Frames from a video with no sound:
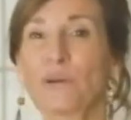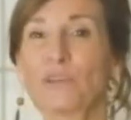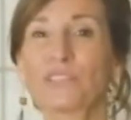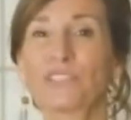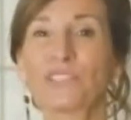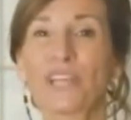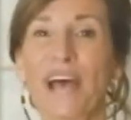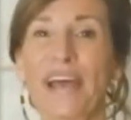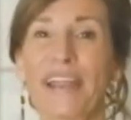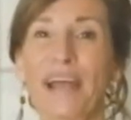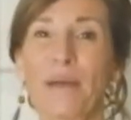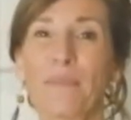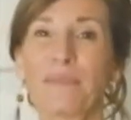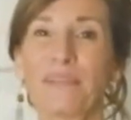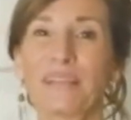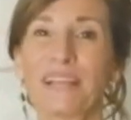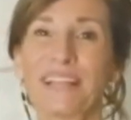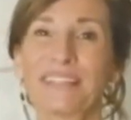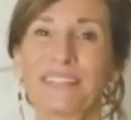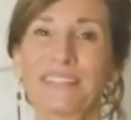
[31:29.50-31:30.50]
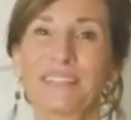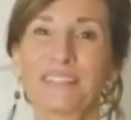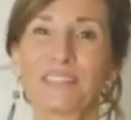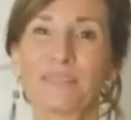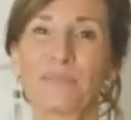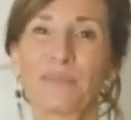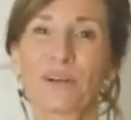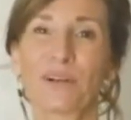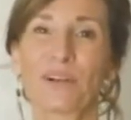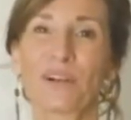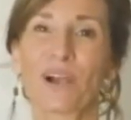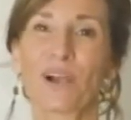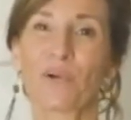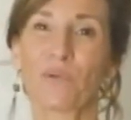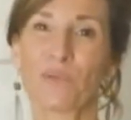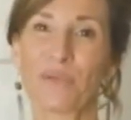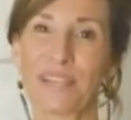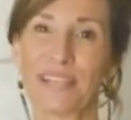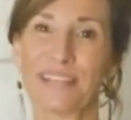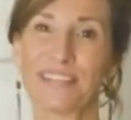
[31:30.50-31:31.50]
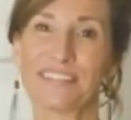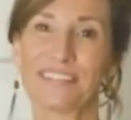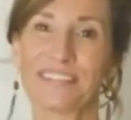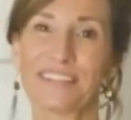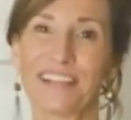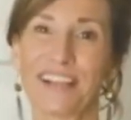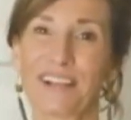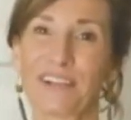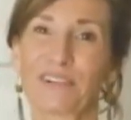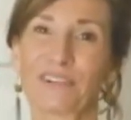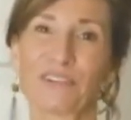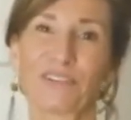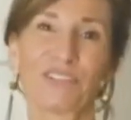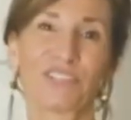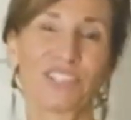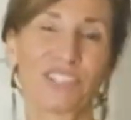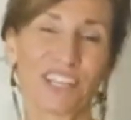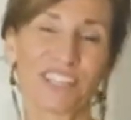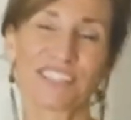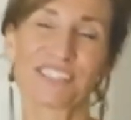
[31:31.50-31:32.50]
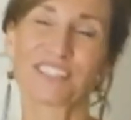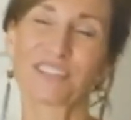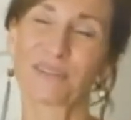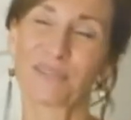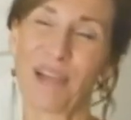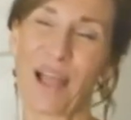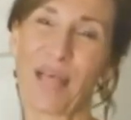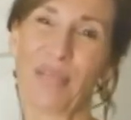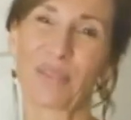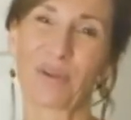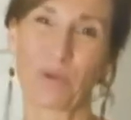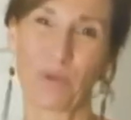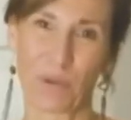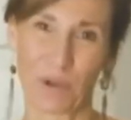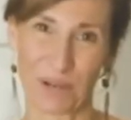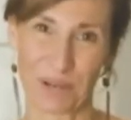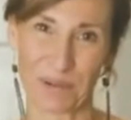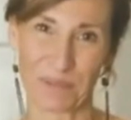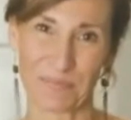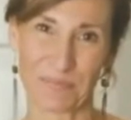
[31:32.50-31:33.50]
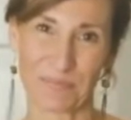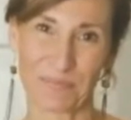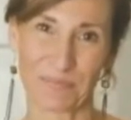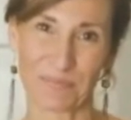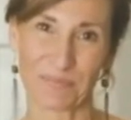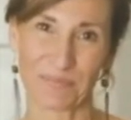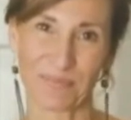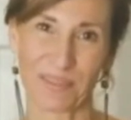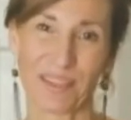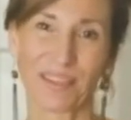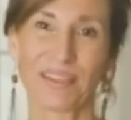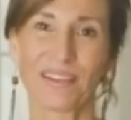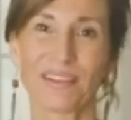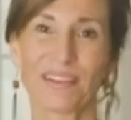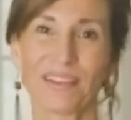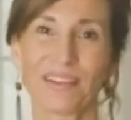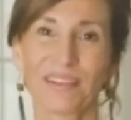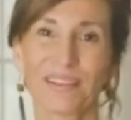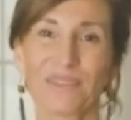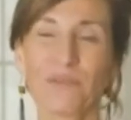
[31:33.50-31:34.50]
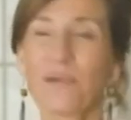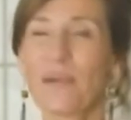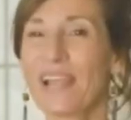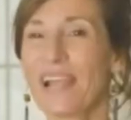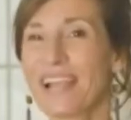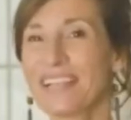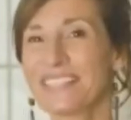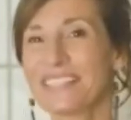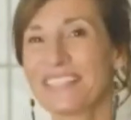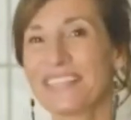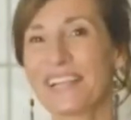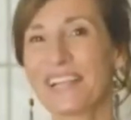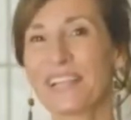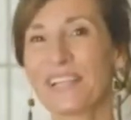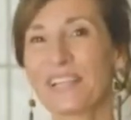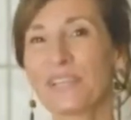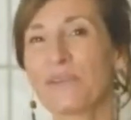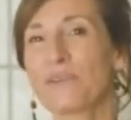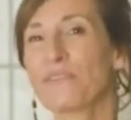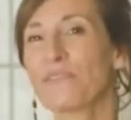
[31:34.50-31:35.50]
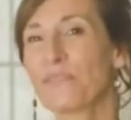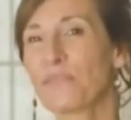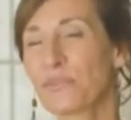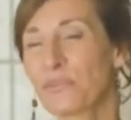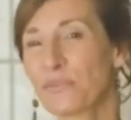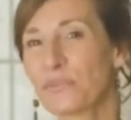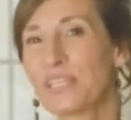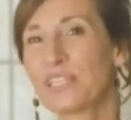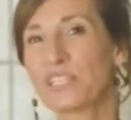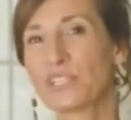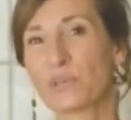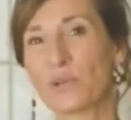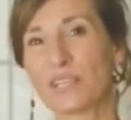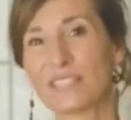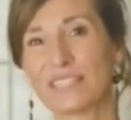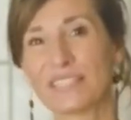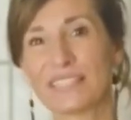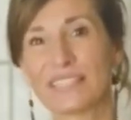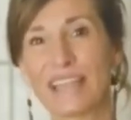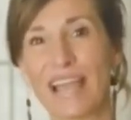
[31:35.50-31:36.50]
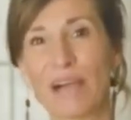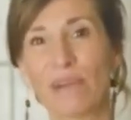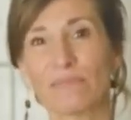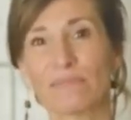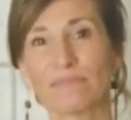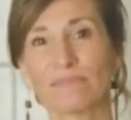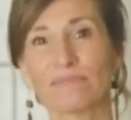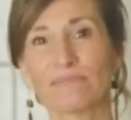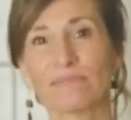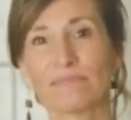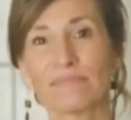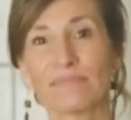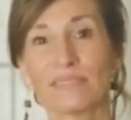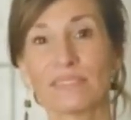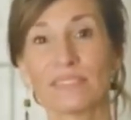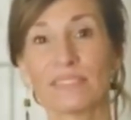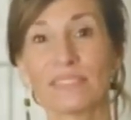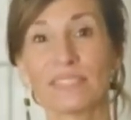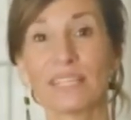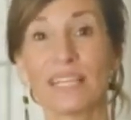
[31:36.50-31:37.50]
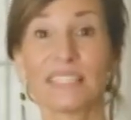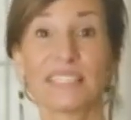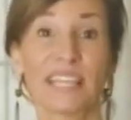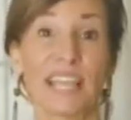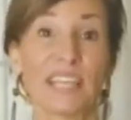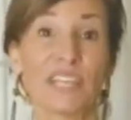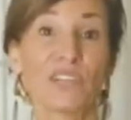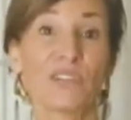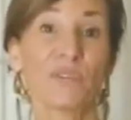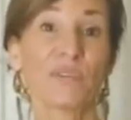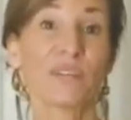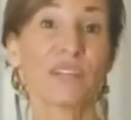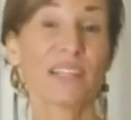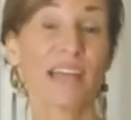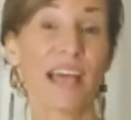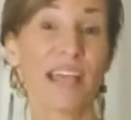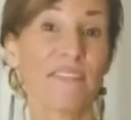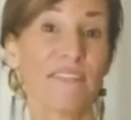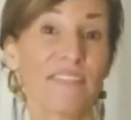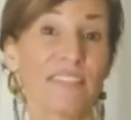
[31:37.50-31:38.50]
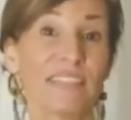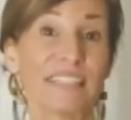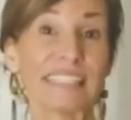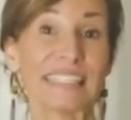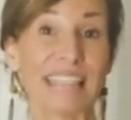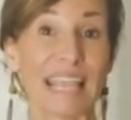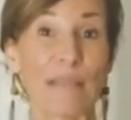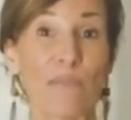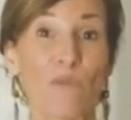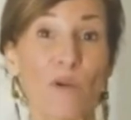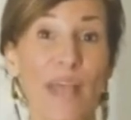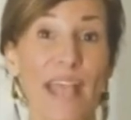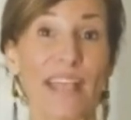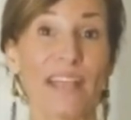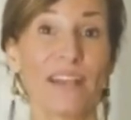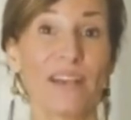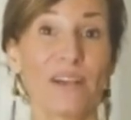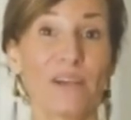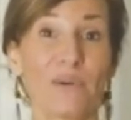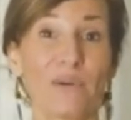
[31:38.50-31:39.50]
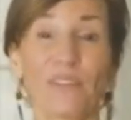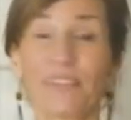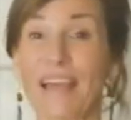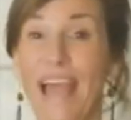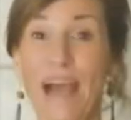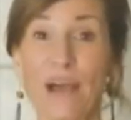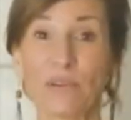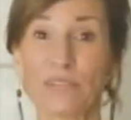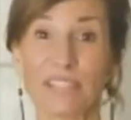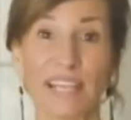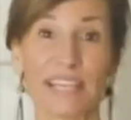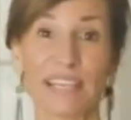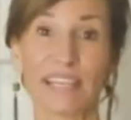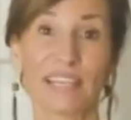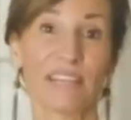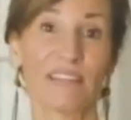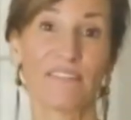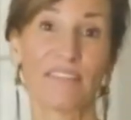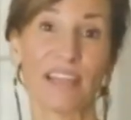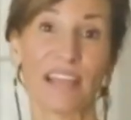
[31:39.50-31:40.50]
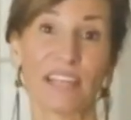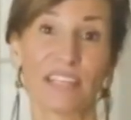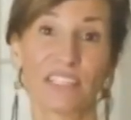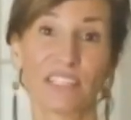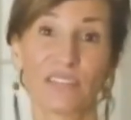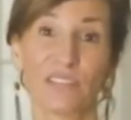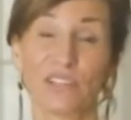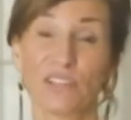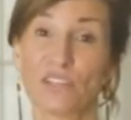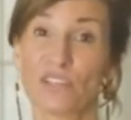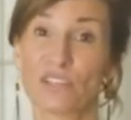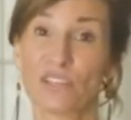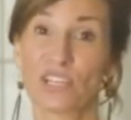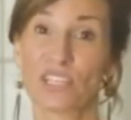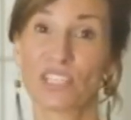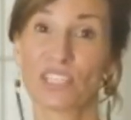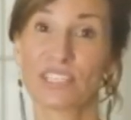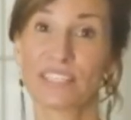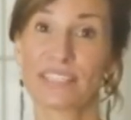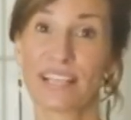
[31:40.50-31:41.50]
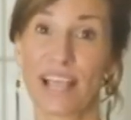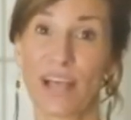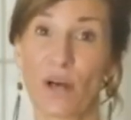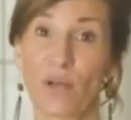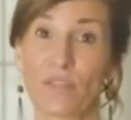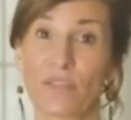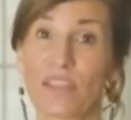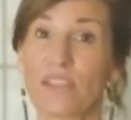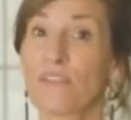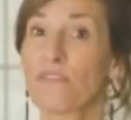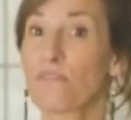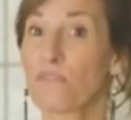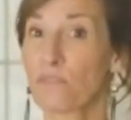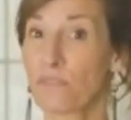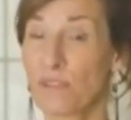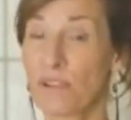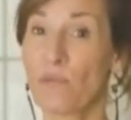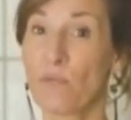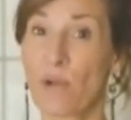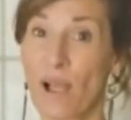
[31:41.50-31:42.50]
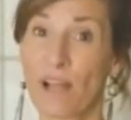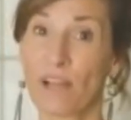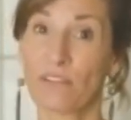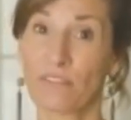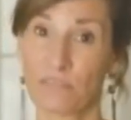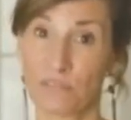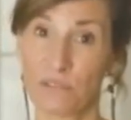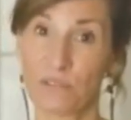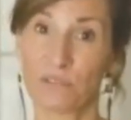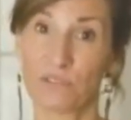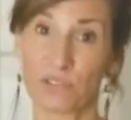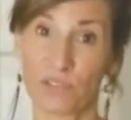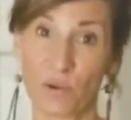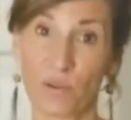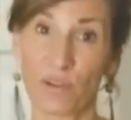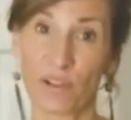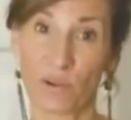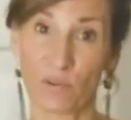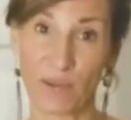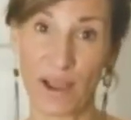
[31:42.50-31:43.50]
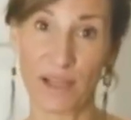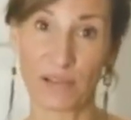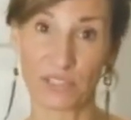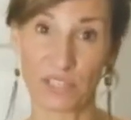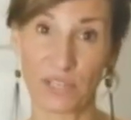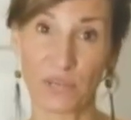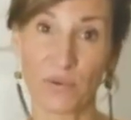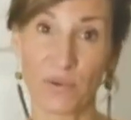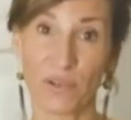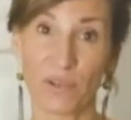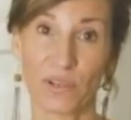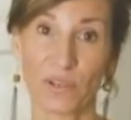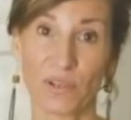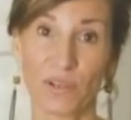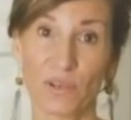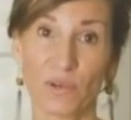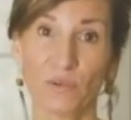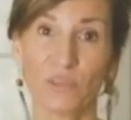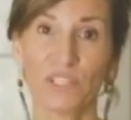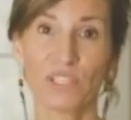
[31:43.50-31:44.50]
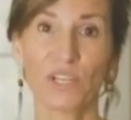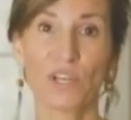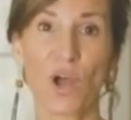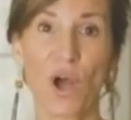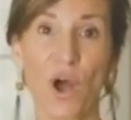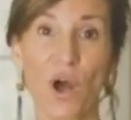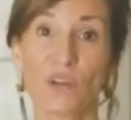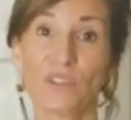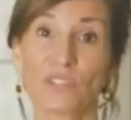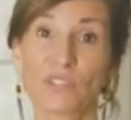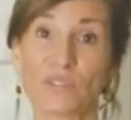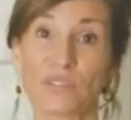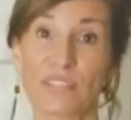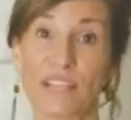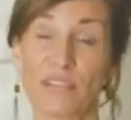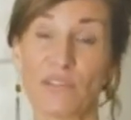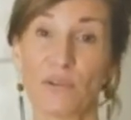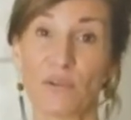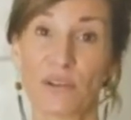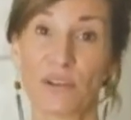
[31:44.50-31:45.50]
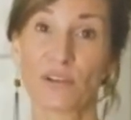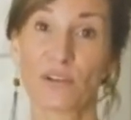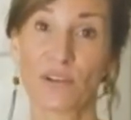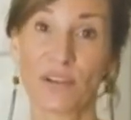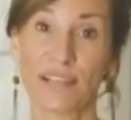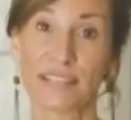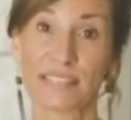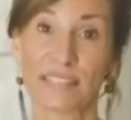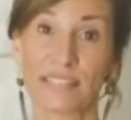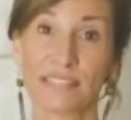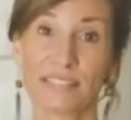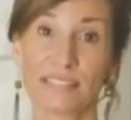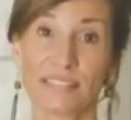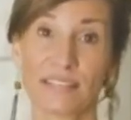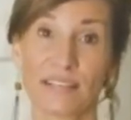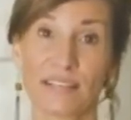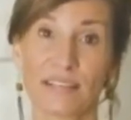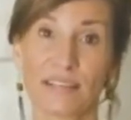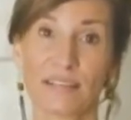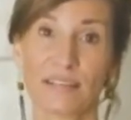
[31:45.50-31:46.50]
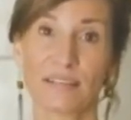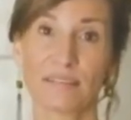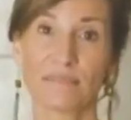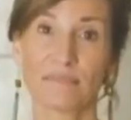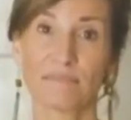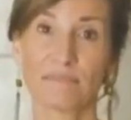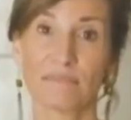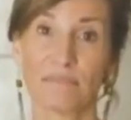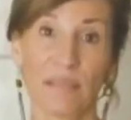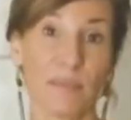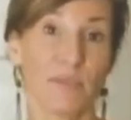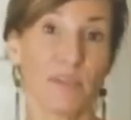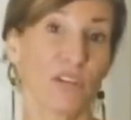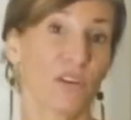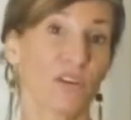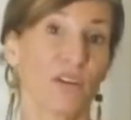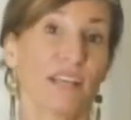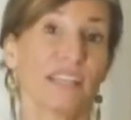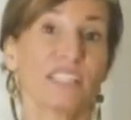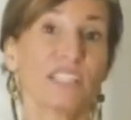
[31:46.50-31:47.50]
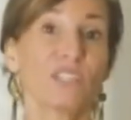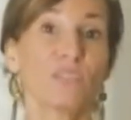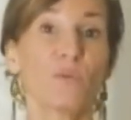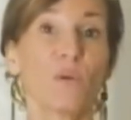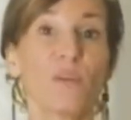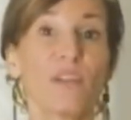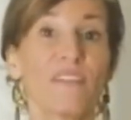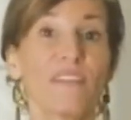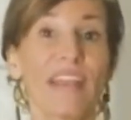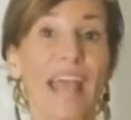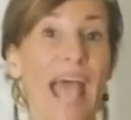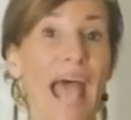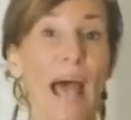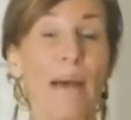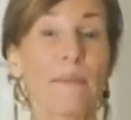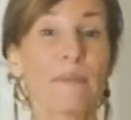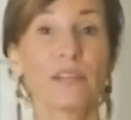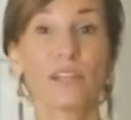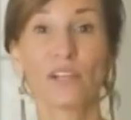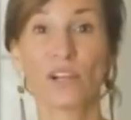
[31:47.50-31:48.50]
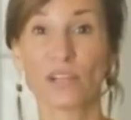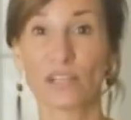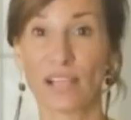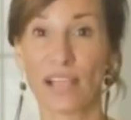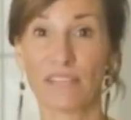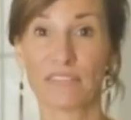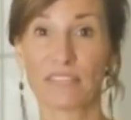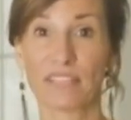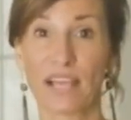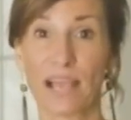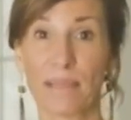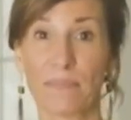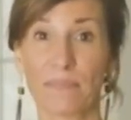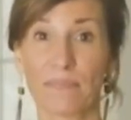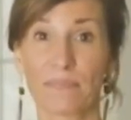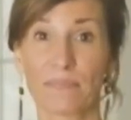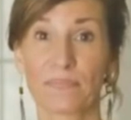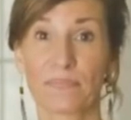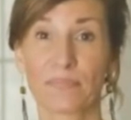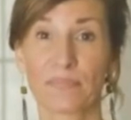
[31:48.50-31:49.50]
The most sought-out plants in this book are weeds and grow just around the corner. The way I see it, you have three choices now. Continue your life in the same way without taking advantage of the nutritious, healthy, free wild foods growing around you, which can also save you in a crisis. Maybe a crisis won't even happen in our lifetime.